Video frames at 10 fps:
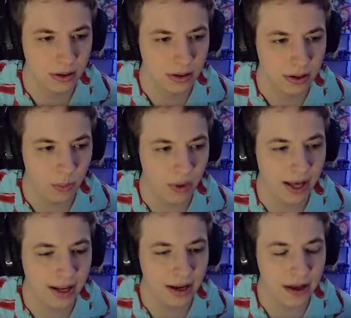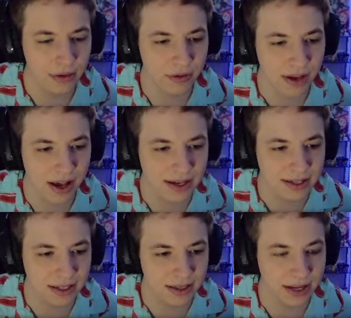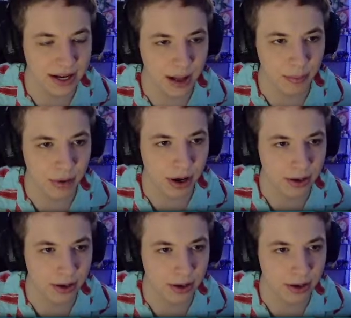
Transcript: When I get another thing I can delete, I'm probably